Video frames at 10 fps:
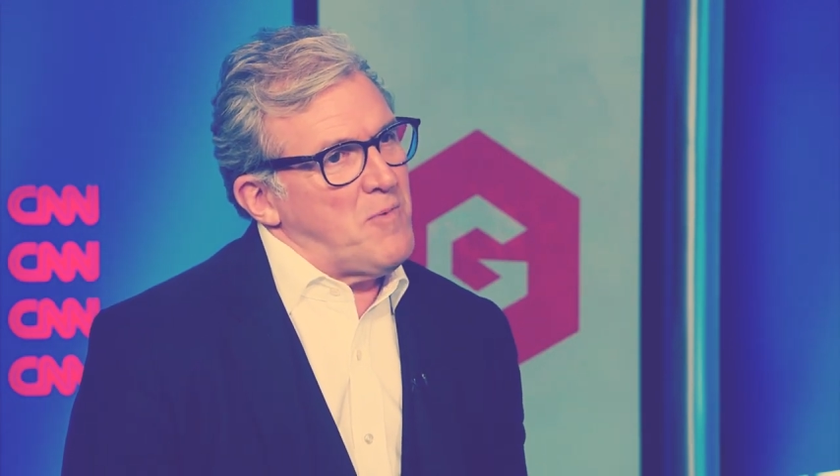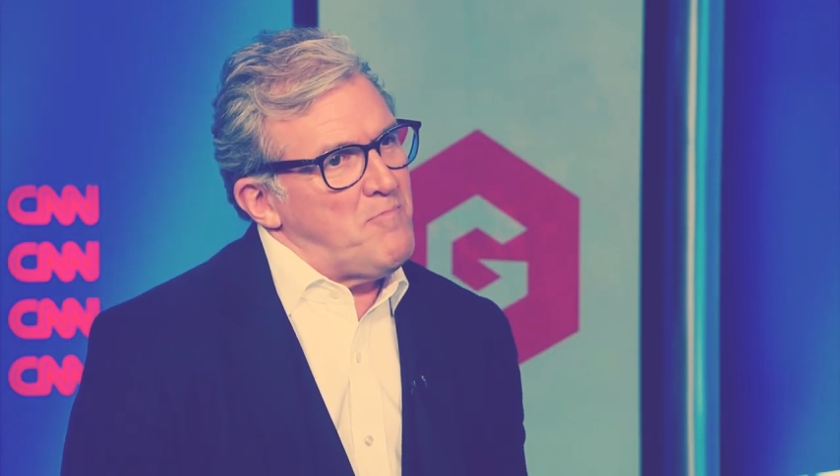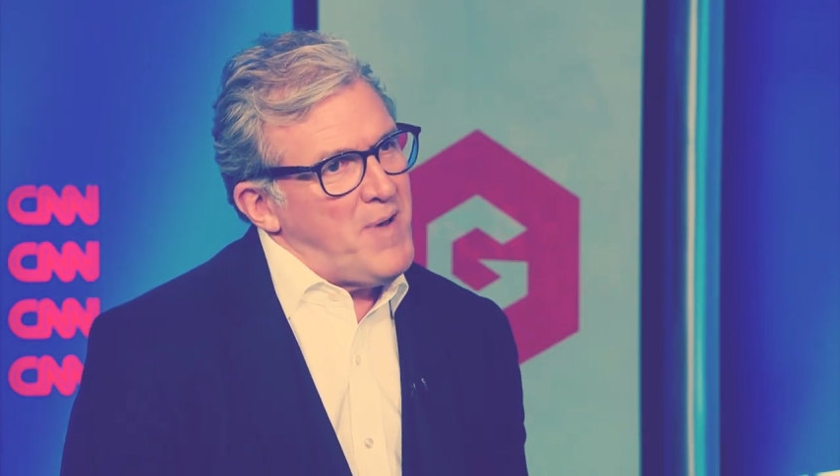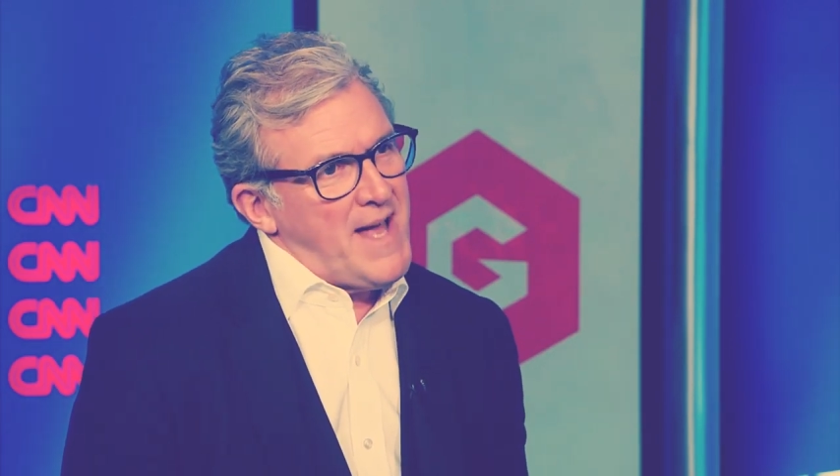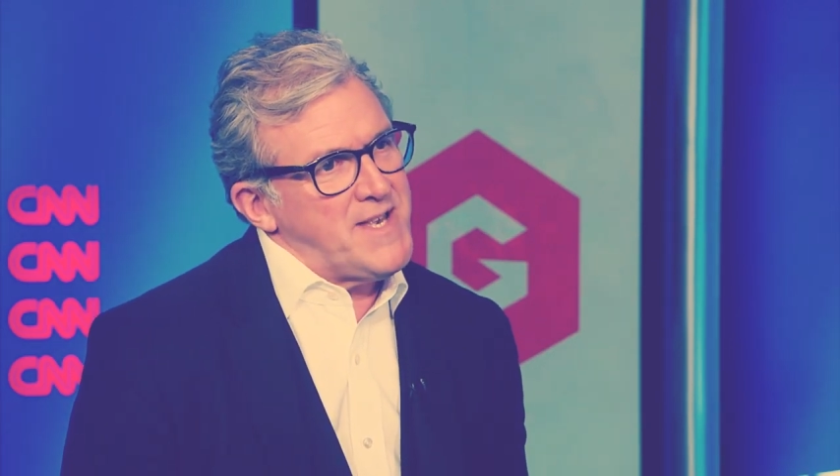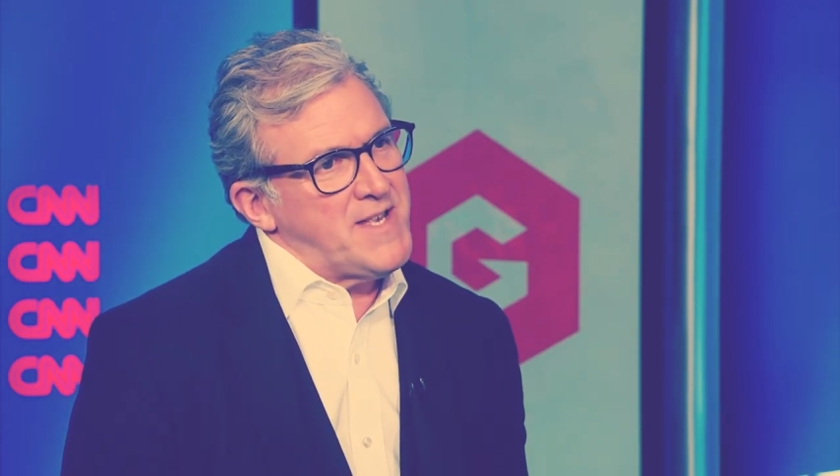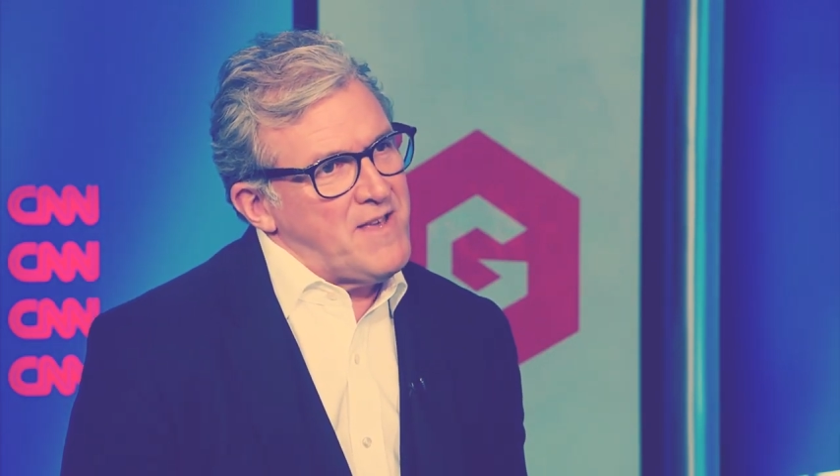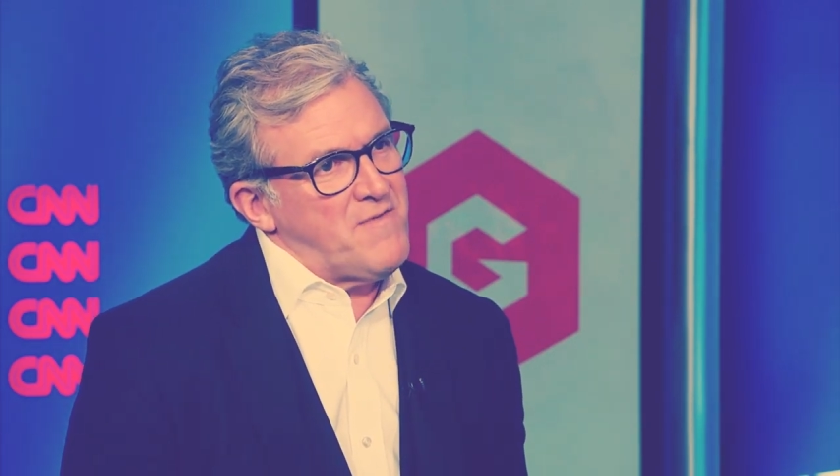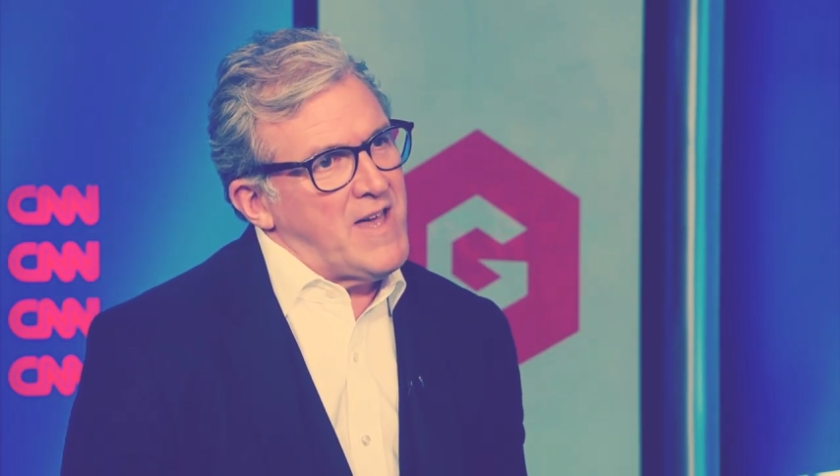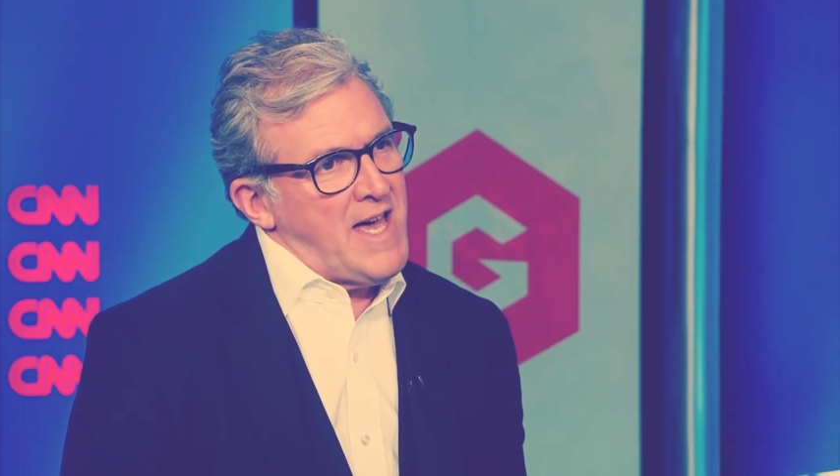
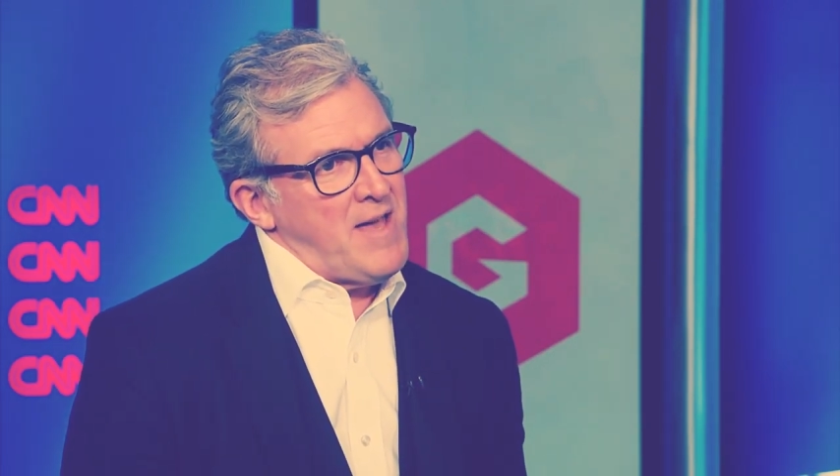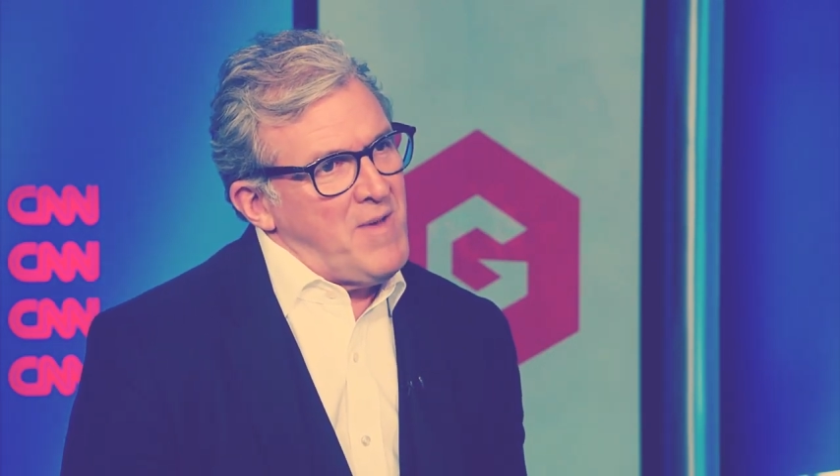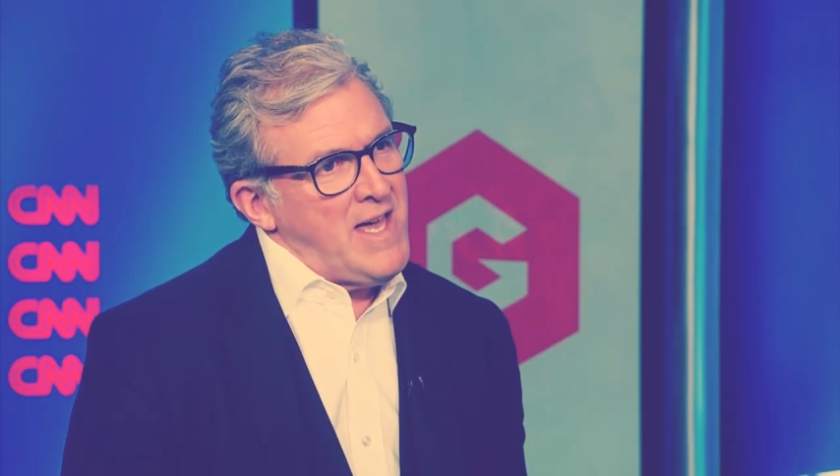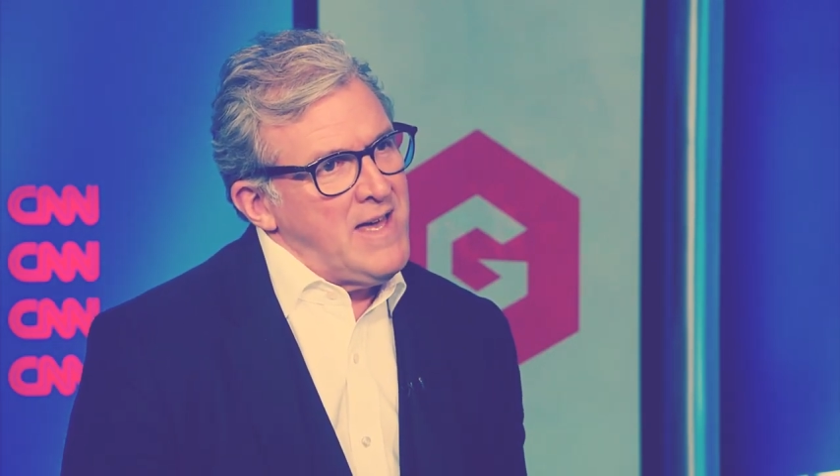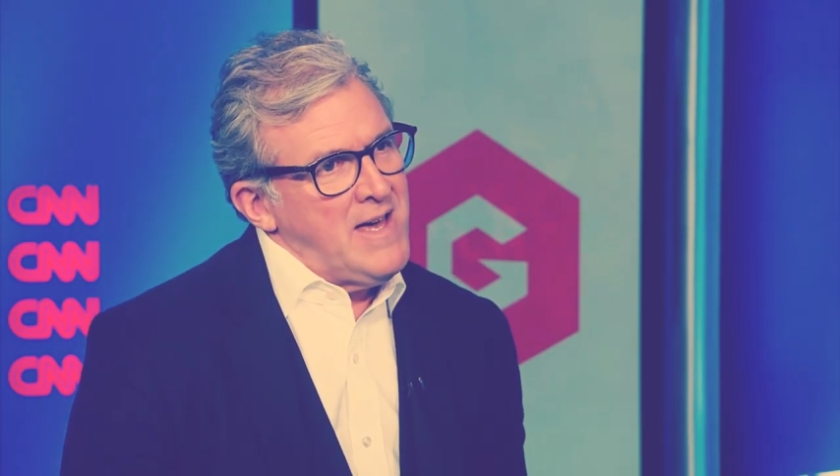competitive gaming,